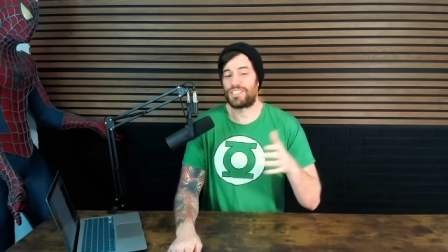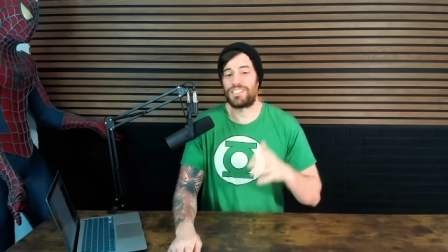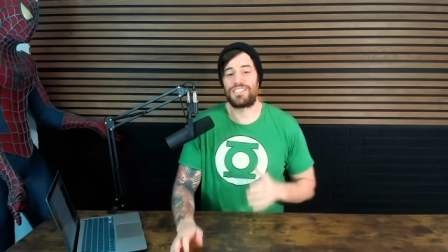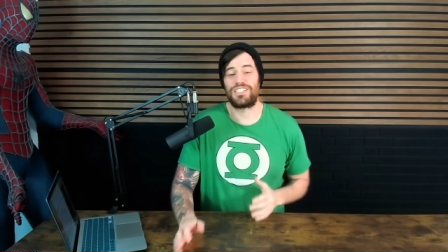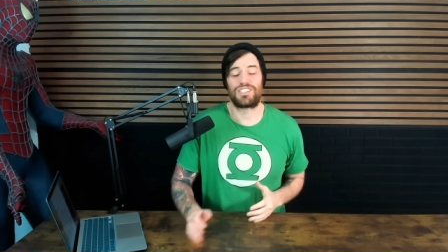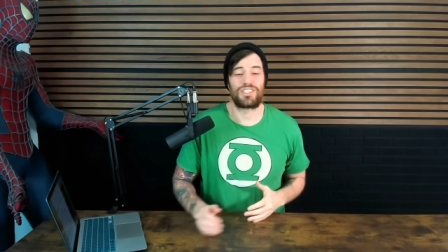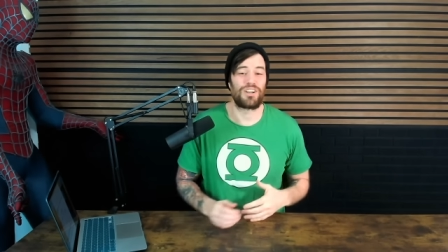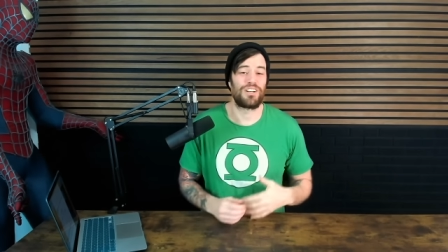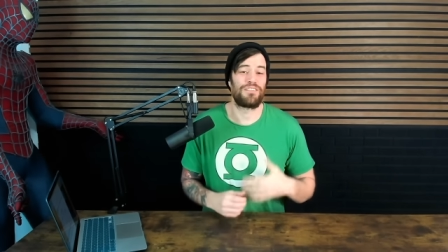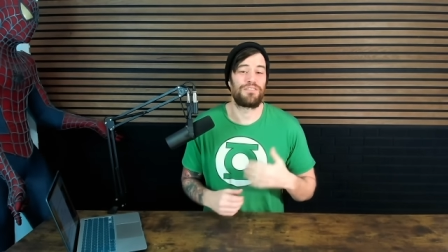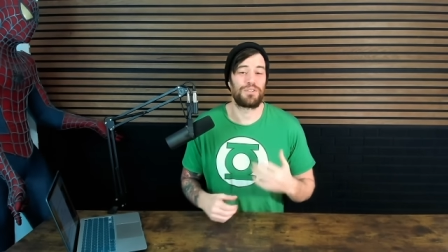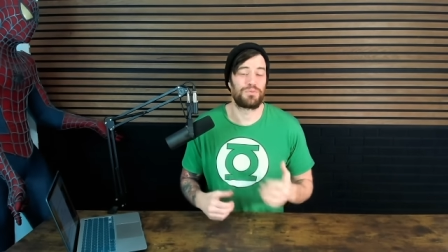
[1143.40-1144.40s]
as he
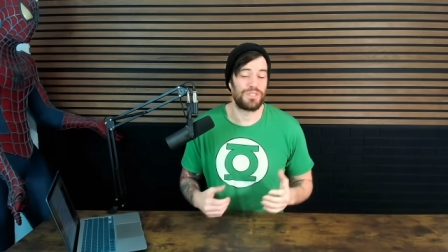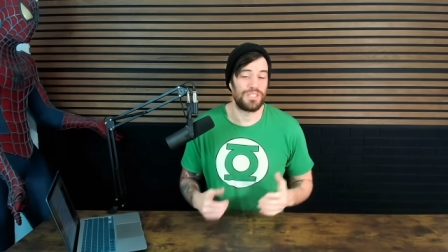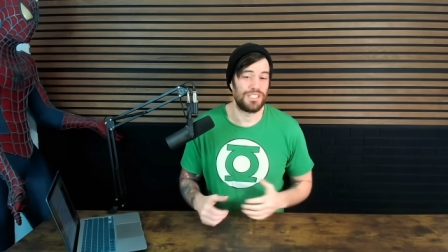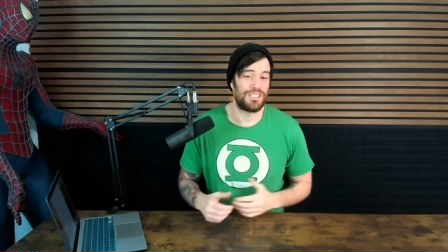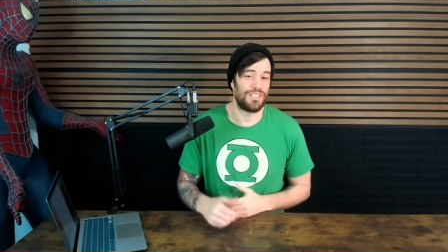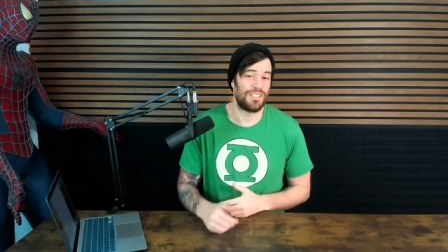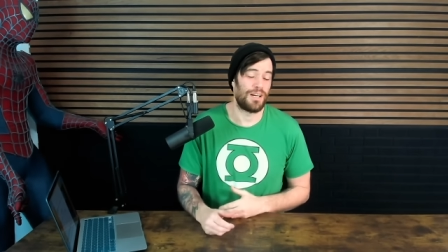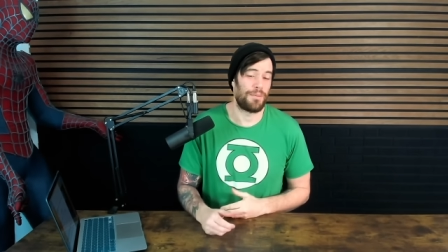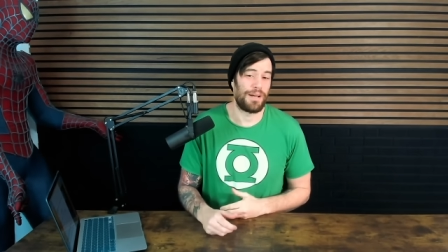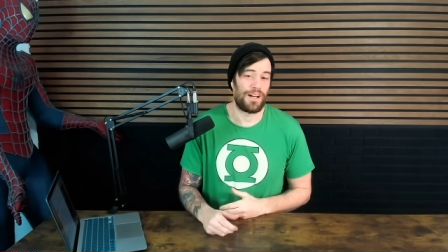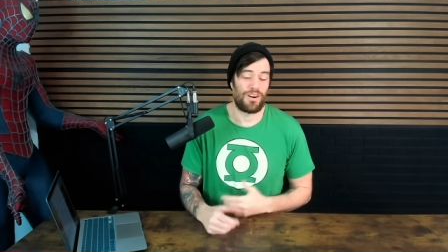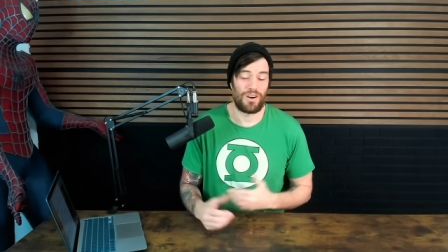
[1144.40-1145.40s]
started to feel really good
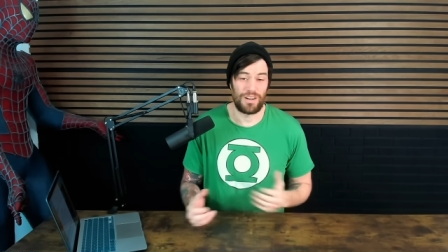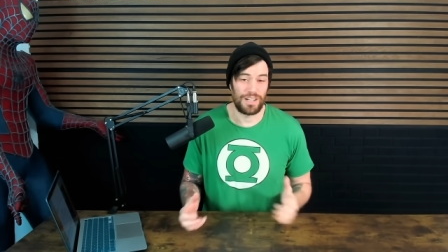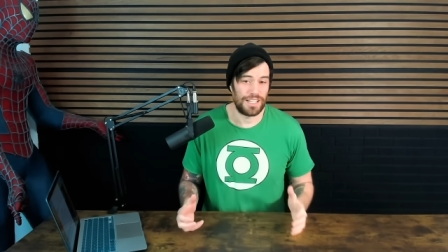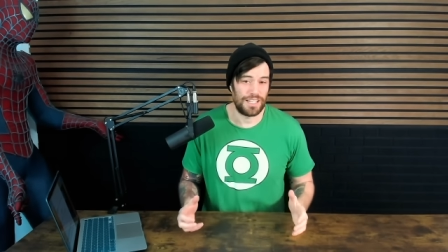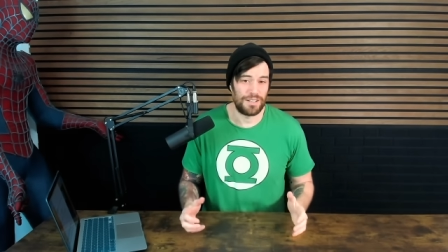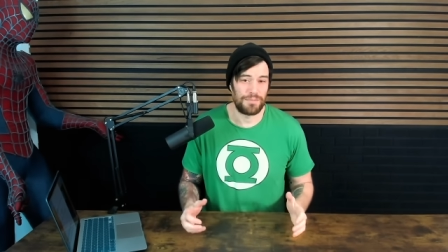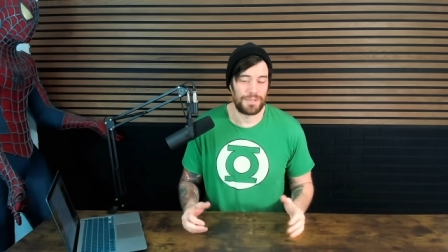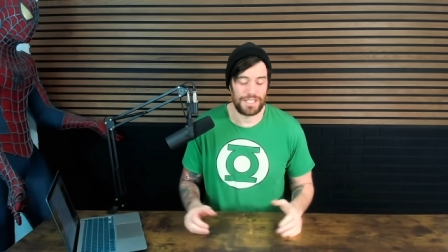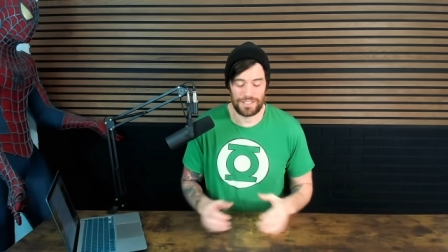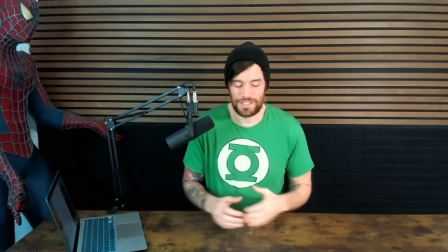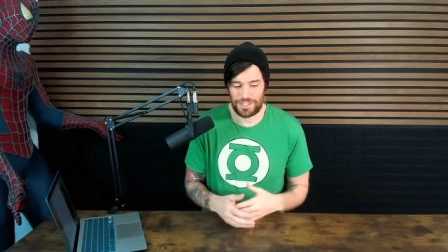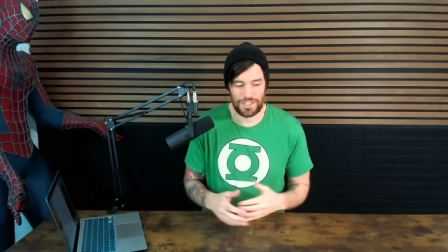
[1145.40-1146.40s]
about art again
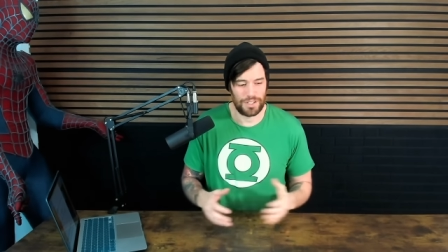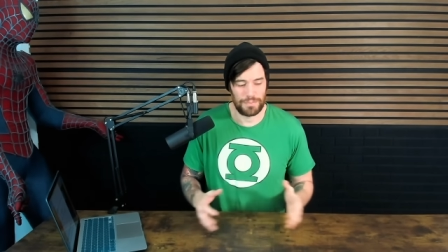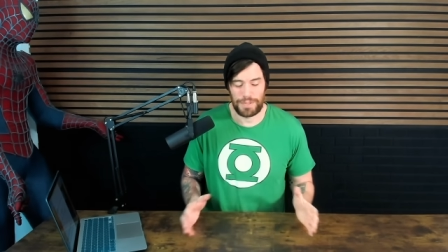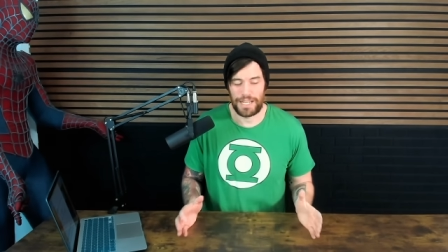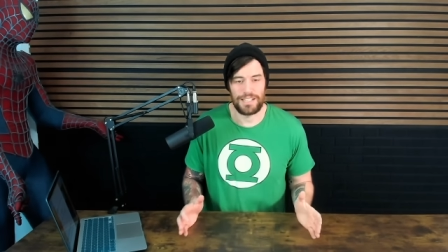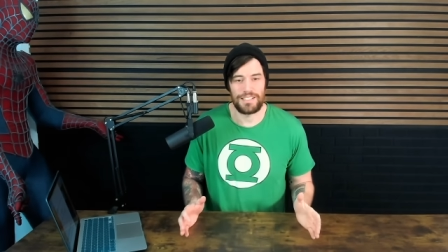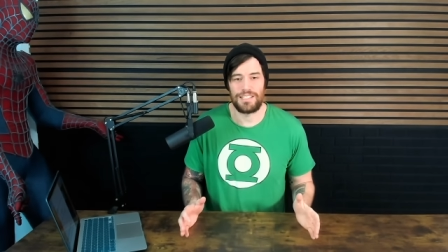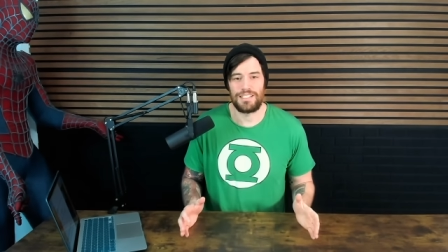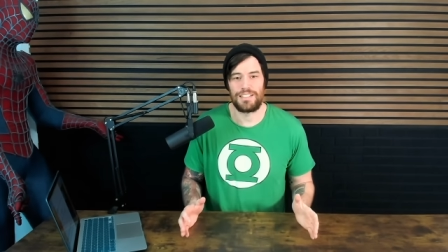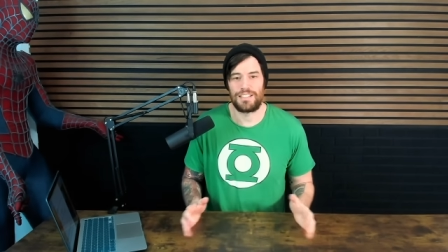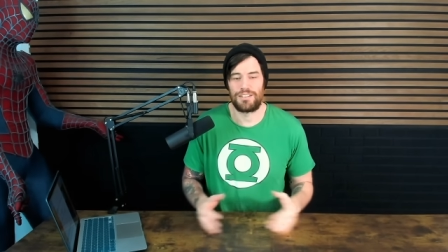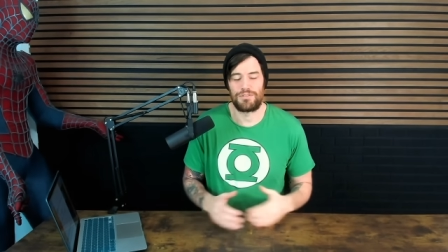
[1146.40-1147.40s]
because he started painting
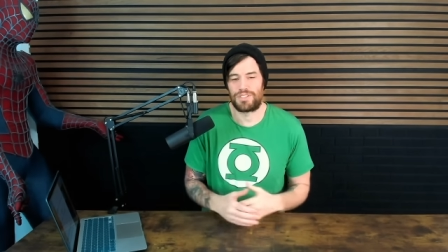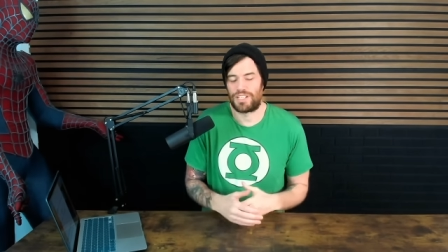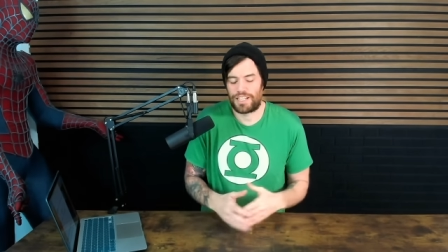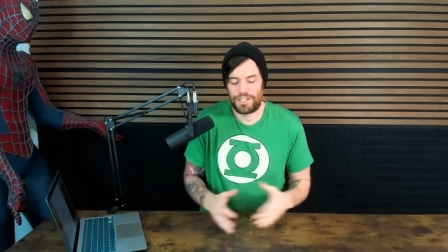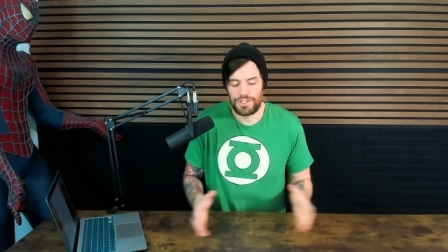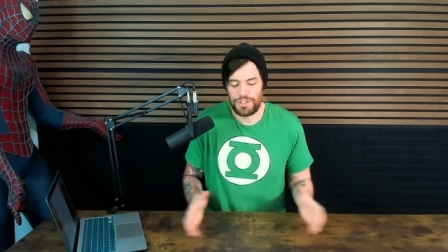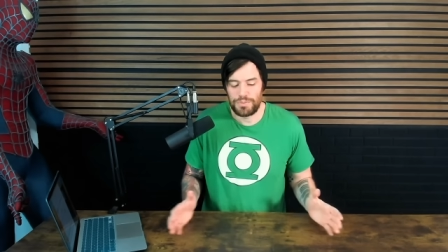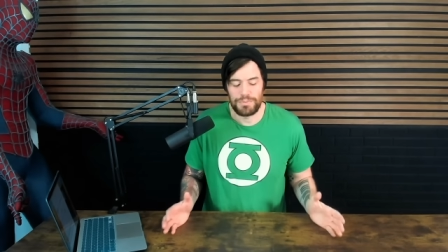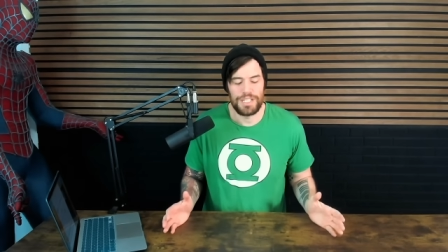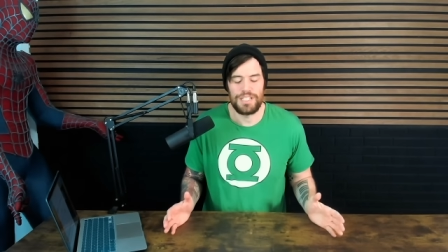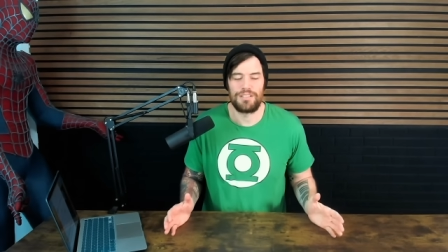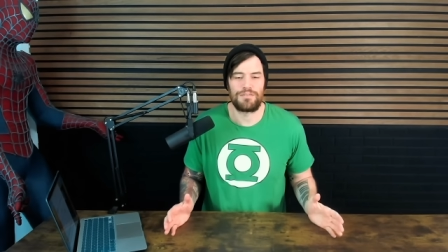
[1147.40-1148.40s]
and it was like a new
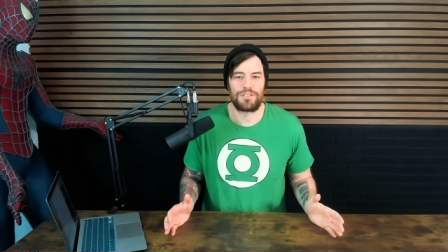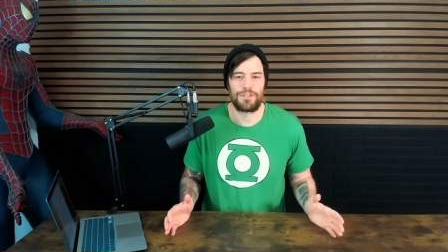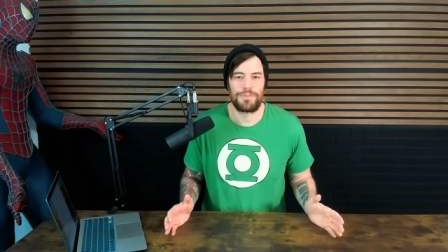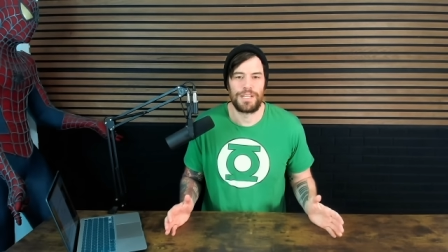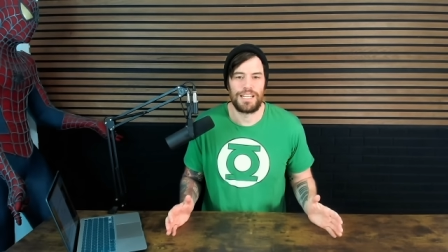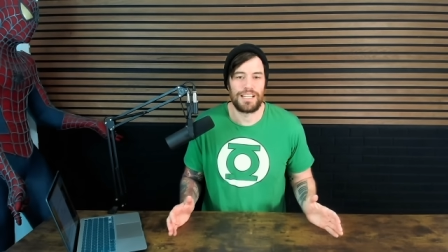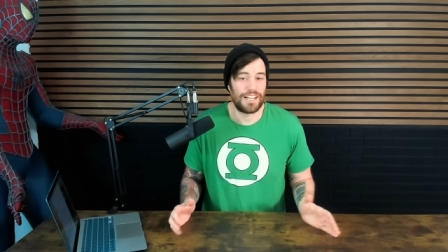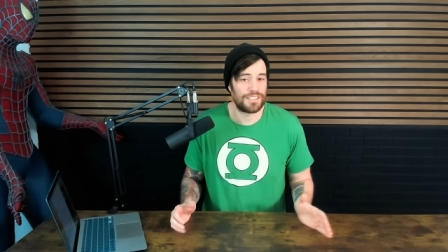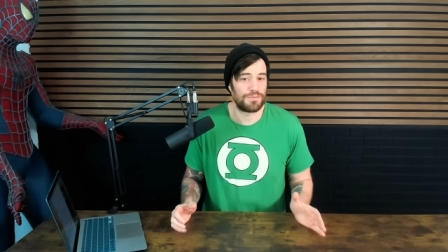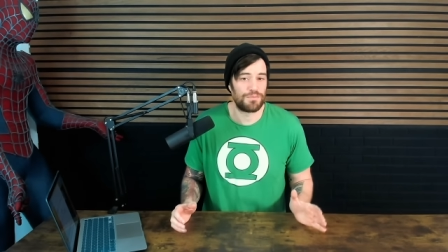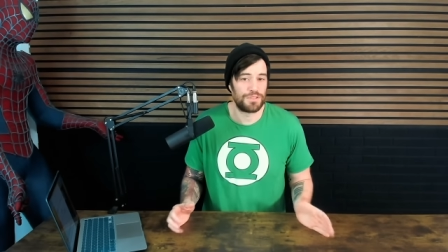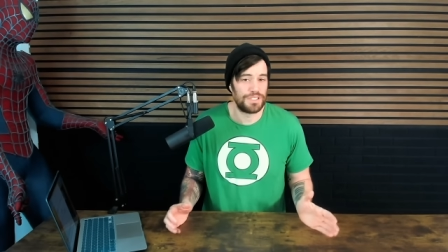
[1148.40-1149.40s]
medium for him, he got
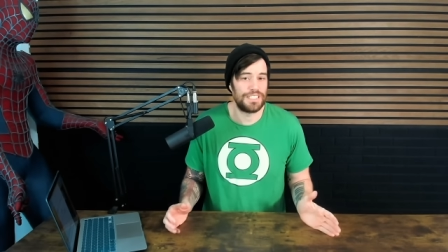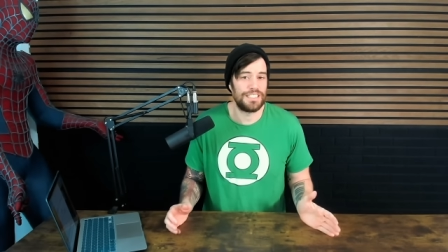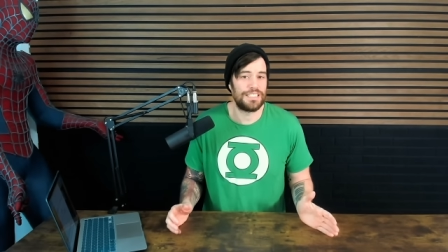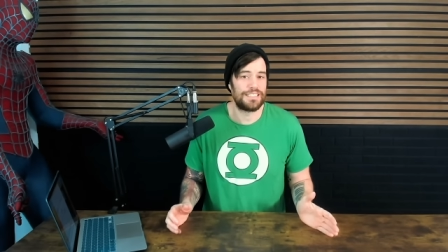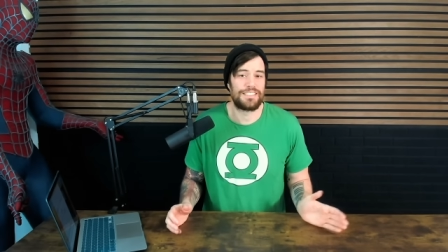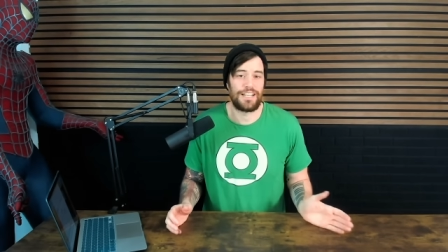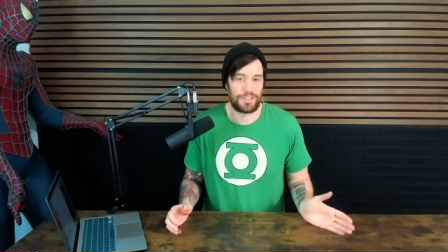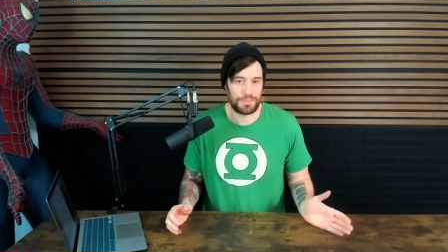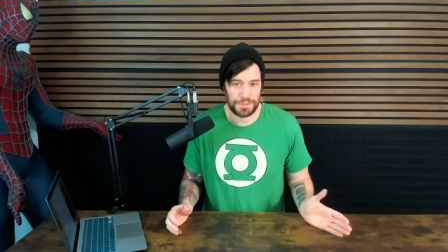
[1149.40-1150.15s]
some really terrible